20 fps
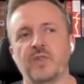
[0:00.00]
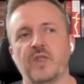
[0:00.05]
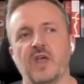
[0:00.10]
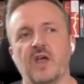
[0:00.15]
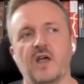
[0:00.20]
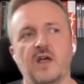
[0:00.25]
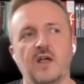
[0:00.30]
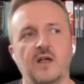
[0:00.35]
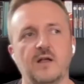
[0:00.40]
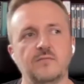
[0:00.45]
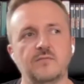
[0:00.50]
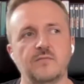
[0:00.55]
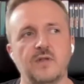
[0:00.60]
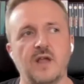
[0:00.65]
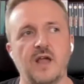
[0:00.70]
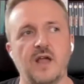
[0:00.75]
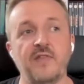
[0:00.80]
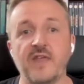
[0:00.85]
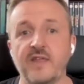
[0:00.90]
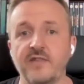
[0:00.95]
And
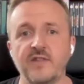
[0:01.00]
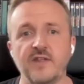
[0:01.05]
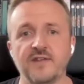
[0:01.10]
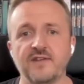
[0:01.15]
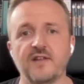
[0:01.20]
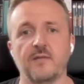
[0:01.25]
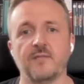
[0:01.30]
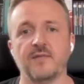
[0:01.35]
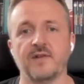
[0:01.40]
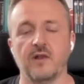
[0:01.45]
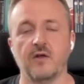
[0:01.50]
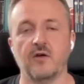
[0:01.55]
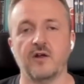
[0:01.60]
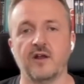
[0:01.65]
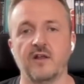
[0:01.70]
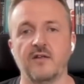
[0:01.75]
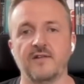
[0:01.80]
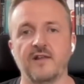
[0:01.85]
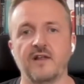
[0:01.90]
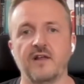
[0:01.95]
then this comes along,
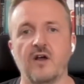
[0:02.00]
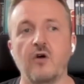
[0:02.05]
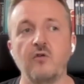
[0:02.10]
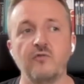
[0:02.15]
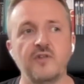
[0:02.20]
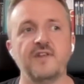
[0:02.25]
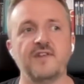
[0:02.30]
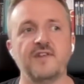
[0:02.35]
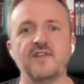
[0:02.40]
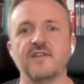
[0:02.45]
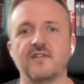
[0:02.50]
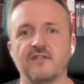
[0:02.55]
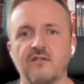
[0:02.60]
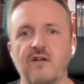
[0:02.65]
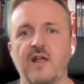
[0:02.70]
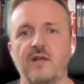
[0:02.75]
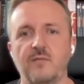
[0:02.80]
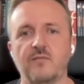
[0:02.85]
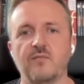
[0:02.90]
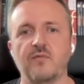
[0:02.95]
and I was like, oh, this is a
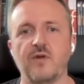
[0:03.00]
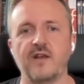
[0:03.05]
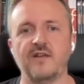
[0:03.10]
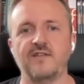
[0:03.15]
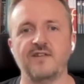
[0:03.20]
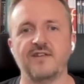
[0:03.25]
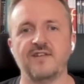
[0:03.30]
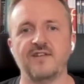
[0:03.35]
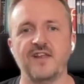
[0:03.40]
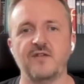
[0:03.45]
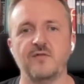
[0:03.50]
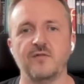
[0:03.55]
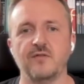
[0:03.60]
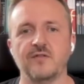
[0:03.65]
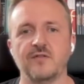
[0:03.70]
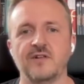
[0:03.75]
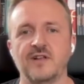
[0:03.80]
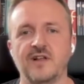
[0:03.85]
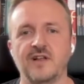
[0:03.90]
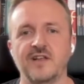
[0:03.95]
great Predator sequel.
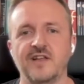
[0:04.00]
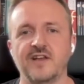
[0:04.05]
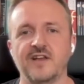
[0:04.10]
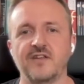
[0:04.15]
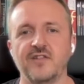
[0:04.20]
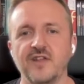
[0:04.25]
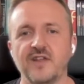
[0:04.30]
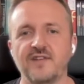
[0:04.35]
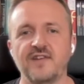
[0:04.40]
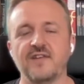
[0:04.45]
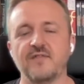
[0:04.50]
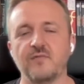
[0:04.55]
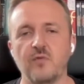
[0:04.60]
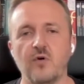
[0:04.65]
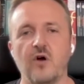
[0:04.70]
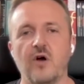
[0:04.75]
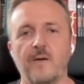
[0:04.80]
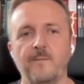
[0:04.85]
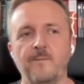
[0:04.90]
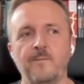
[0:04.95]
This is
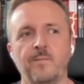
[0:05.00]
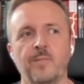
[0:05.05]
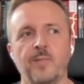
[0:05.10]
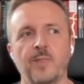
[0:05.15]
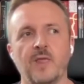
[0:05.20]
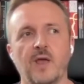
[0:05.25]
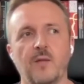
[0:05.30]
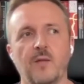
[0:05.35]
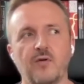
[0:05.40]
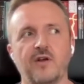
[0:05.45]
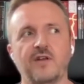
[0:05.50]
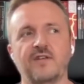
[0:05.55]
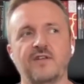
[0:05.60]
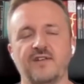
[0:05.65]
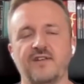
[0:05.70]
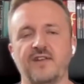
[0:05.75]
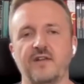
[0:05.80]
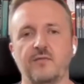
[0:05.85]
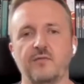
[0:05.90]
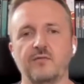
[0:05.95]
what a Predator
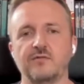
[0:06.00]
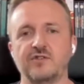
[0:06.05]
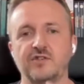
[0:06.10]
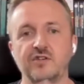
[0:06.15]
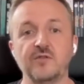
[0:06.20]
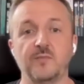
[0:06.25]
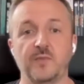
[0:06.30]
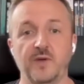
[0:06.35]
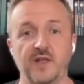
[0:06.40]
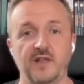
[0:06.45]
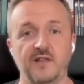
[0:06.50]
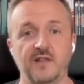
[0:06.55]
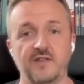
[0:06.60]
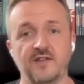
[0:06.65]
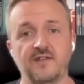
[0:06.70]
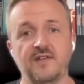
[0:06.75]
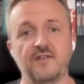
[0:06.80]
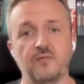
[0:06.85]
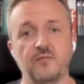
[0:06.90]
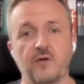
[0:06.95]
sequel should be.
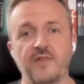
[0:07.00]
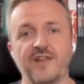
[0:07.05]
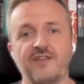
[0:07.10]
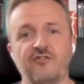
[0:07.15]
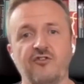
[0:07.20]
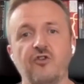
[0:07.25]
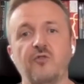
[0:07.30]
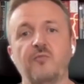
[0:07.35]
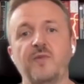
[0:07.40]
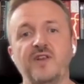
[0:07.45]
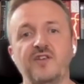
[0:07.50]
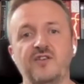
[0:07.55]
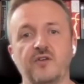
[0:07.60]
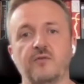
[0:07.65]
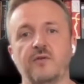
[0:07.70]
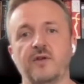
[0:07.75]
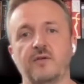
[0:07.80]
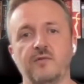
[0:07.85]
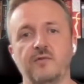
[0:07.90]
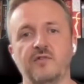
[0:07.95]
This is what they should be
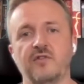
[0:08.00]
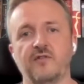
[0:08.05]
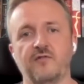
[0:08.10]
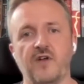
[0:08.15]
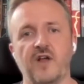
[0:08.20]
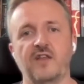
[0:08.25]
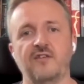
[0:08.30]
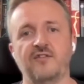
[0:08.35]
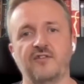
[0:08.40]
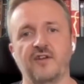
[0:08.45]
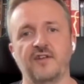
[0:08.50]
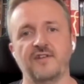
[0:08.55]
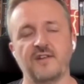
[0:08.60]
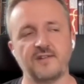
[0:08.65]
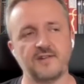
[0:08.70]
doing with the franchise.